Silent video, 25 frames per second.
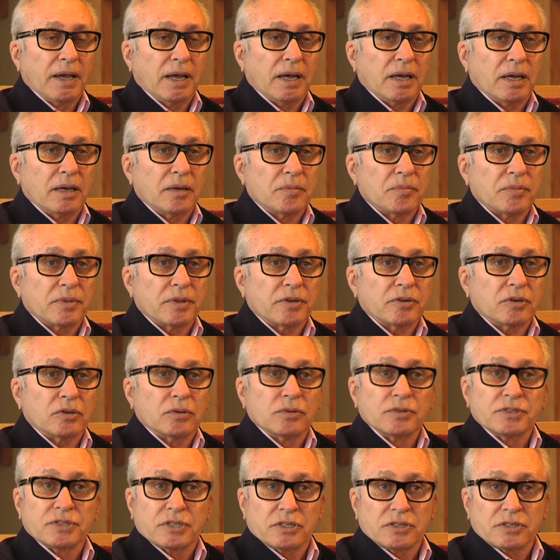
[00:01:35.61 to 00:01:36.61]
There are
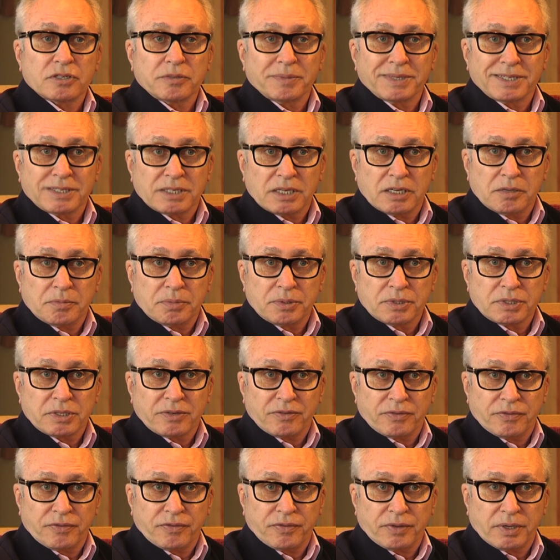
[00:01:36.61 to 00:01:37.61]
also some examples
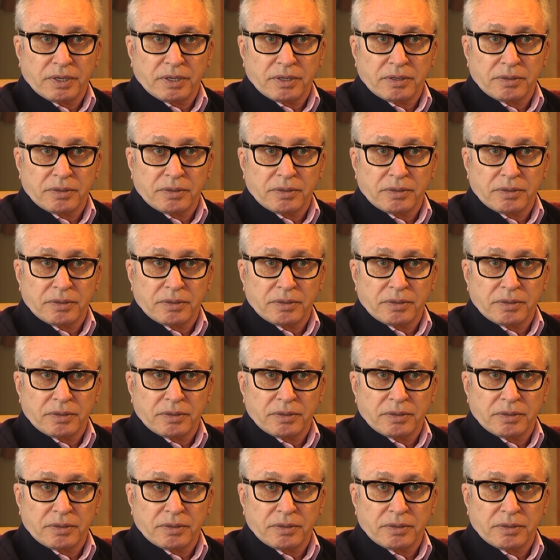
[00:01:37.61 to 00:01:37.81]
of